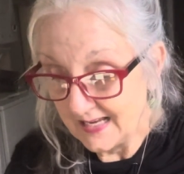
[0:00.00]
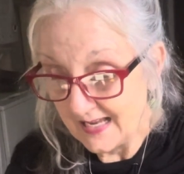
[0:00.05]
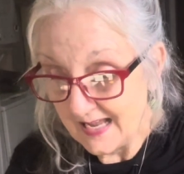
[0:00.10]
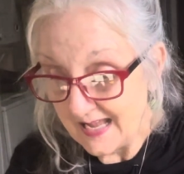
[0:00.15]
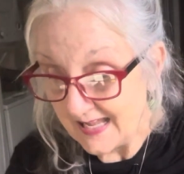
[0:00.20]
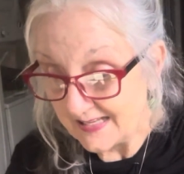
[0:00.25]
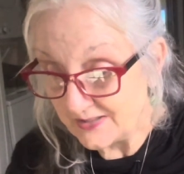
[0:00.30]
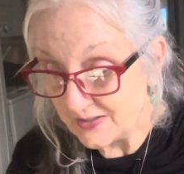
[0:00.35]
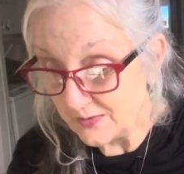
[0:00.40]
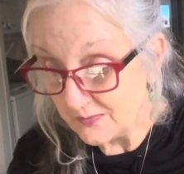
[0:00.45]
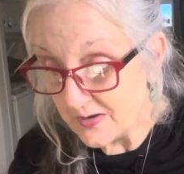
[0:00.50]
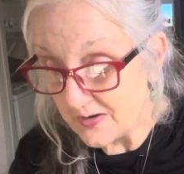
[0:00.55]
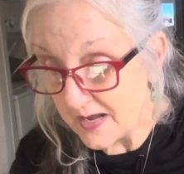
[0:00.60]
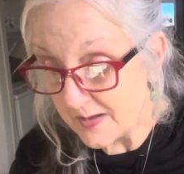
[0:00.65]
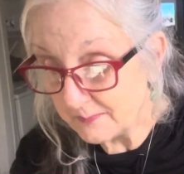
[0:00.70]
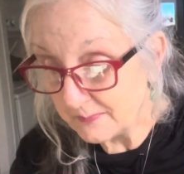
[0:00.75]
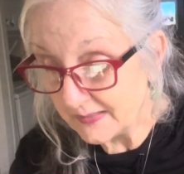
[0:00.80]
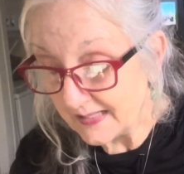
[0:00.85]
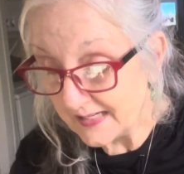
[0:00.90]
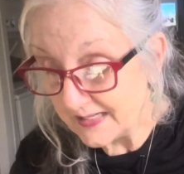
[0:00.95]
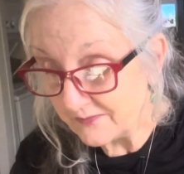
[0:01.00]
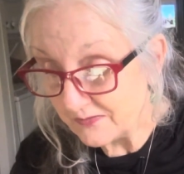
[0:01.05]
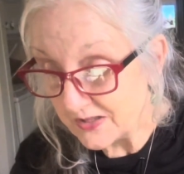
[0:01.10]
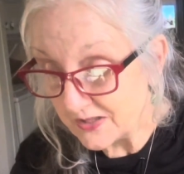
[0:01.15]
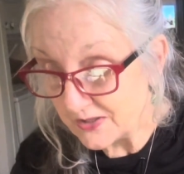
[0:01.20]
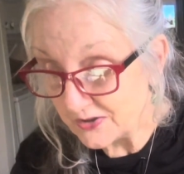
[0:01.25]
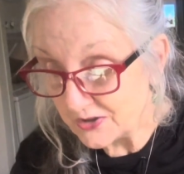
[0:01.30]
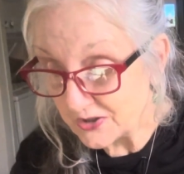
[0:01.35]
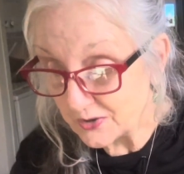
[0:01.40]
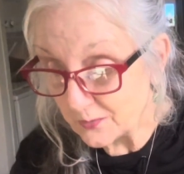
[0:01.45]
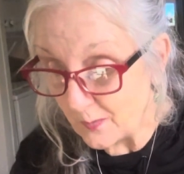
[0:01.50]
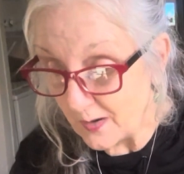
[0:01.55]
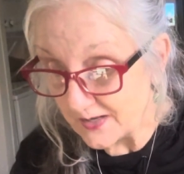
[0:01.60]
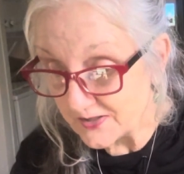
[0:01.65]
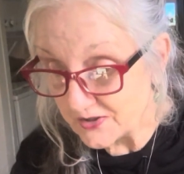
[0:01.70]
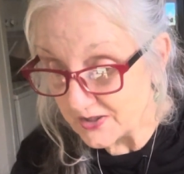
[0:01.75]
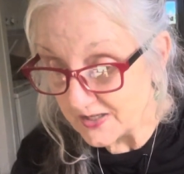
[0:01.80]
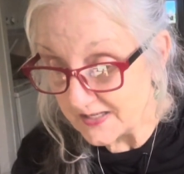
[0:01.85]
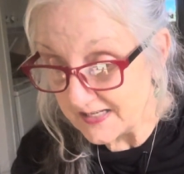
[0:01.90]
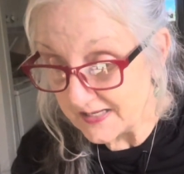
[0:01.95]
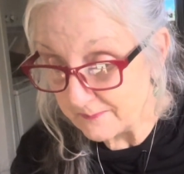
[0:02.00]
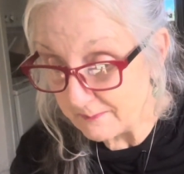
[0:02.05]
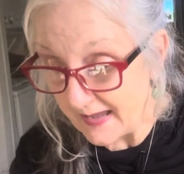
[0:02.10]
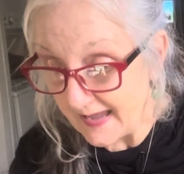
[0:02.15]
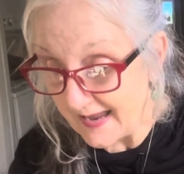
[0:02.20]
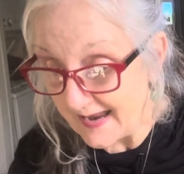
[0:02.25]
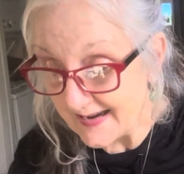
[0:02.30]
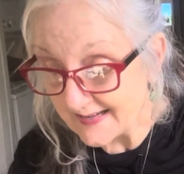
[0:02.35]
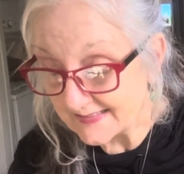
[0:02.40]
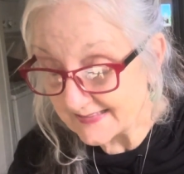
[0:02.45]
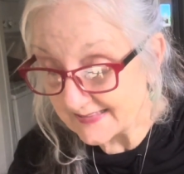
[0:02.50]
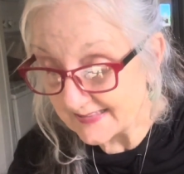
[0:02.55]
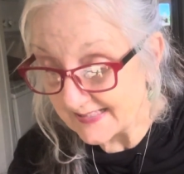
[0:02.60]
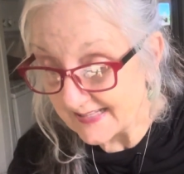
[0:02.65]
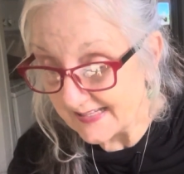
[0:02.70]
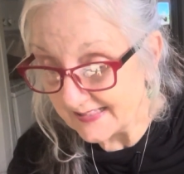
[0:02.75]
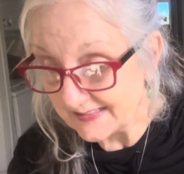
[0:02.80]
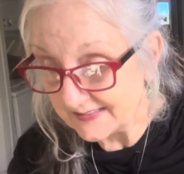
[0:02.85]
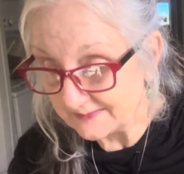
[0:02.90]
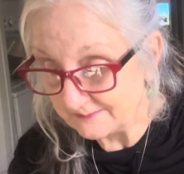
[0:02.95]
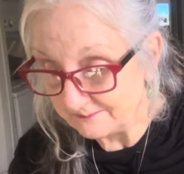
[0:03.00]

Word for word: I do not believe that you're watching it by accident.